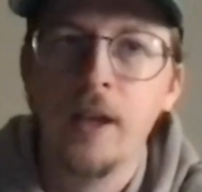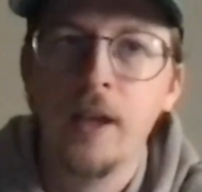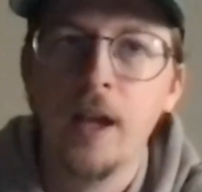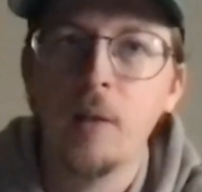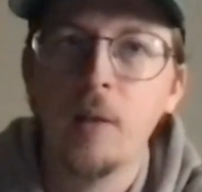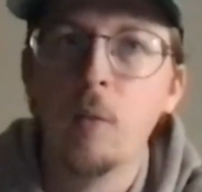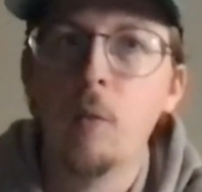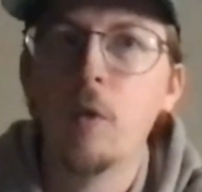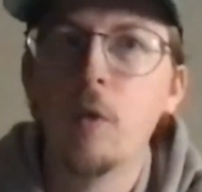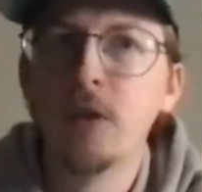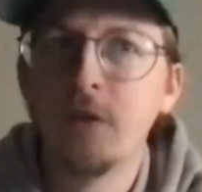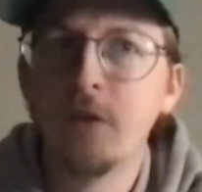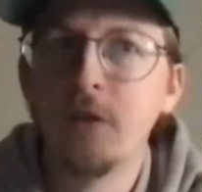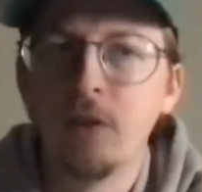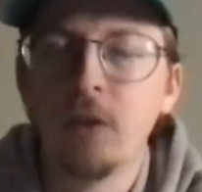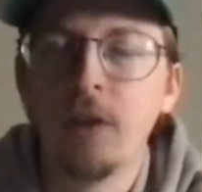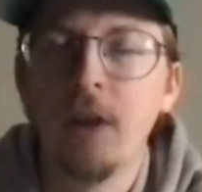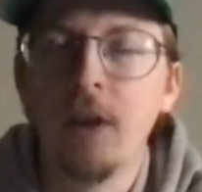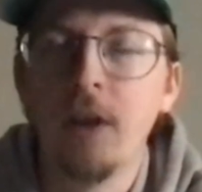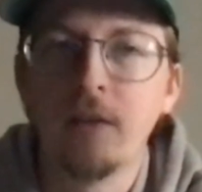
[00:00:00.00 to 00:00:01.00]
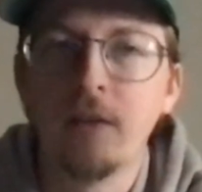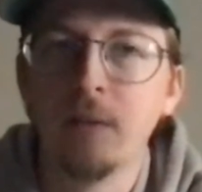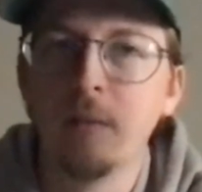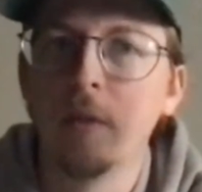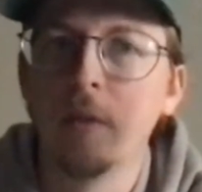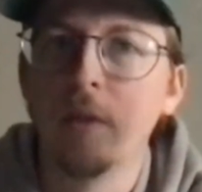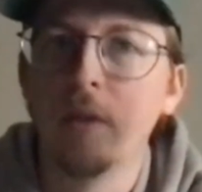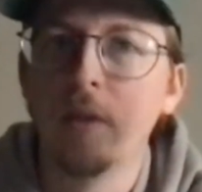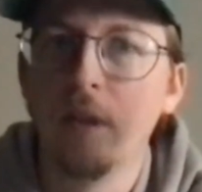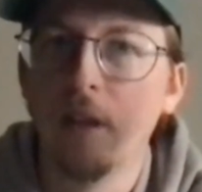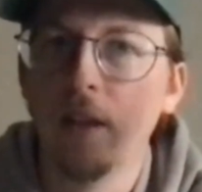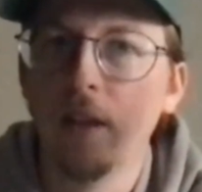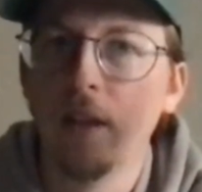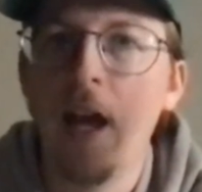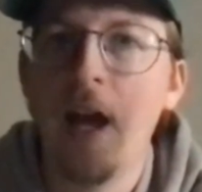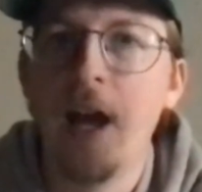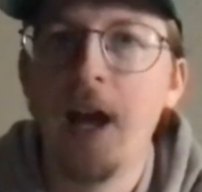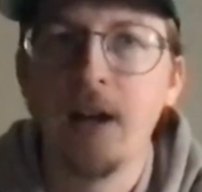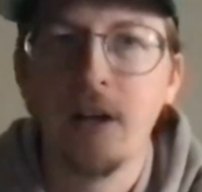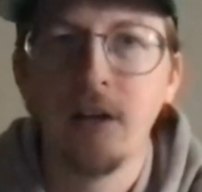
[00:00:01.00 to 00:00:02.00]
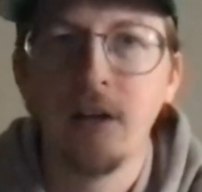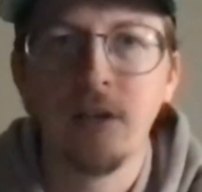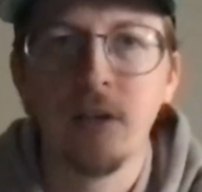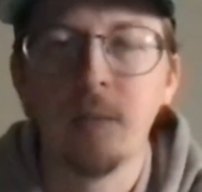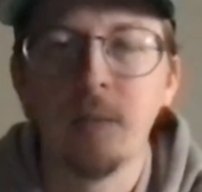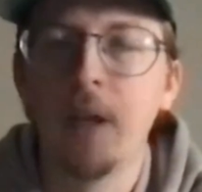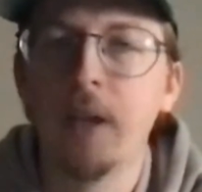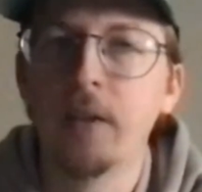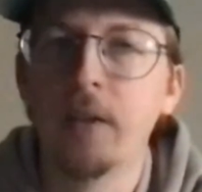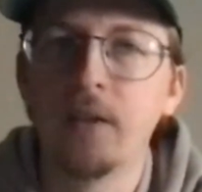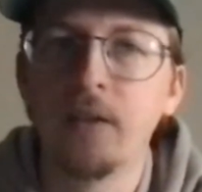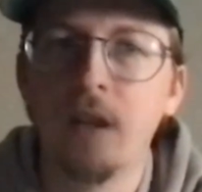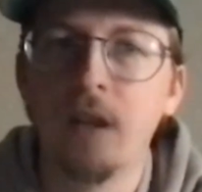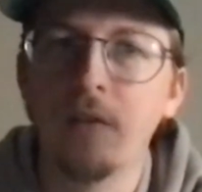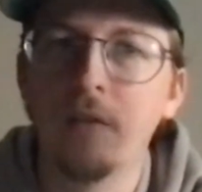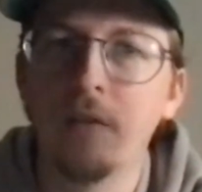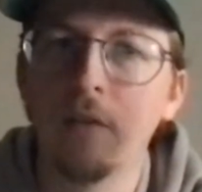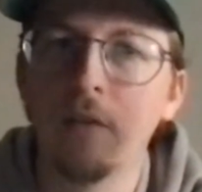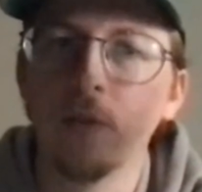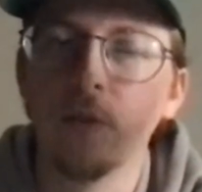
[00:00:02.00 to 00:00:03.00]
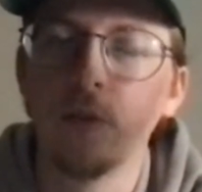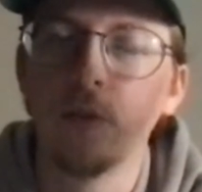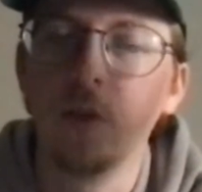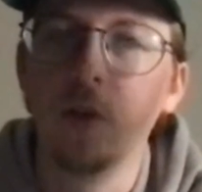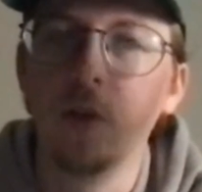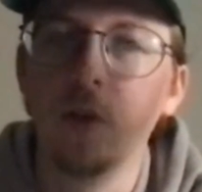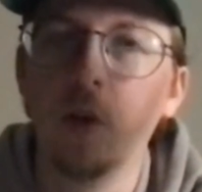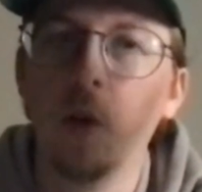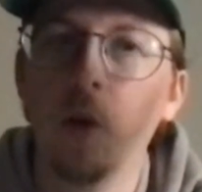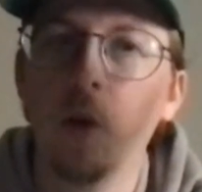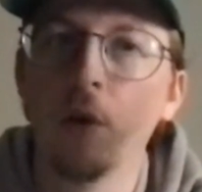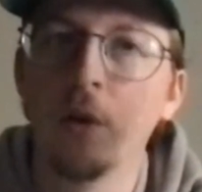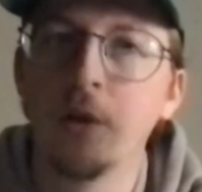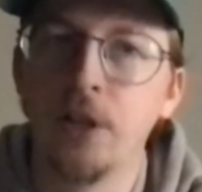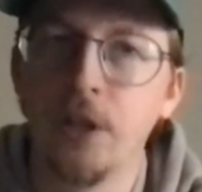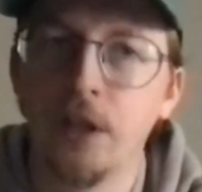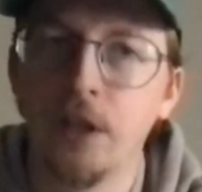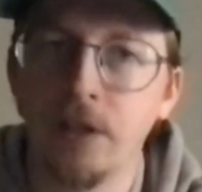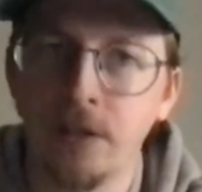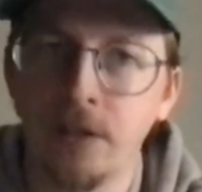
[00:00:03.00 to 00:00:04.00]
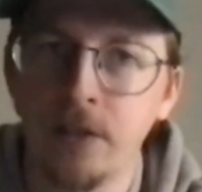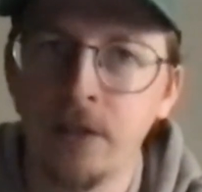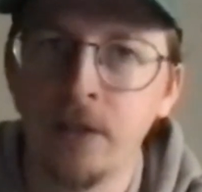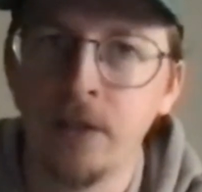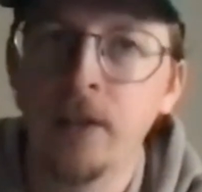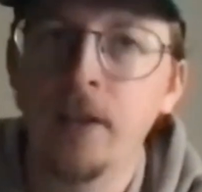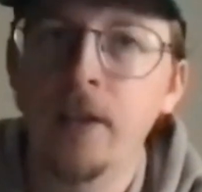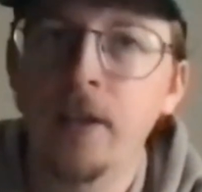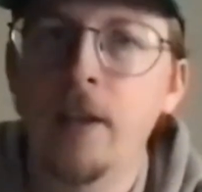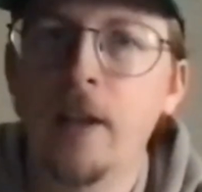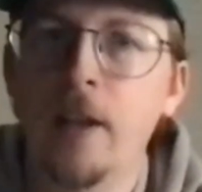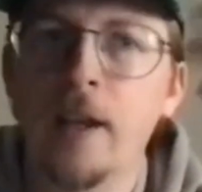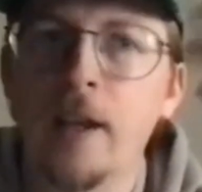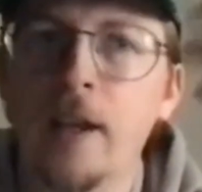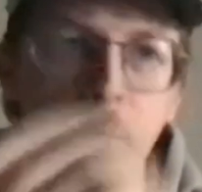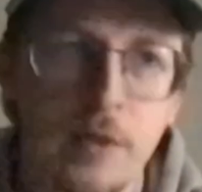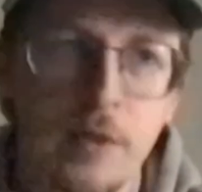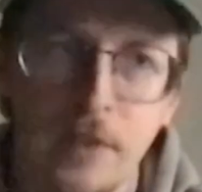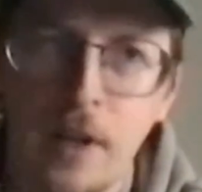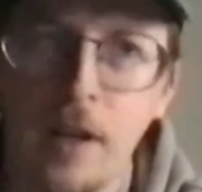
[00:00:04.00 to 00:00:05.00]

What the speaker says: and one stood out to me a lot. I was like, man, this cover is gorgeous. And it was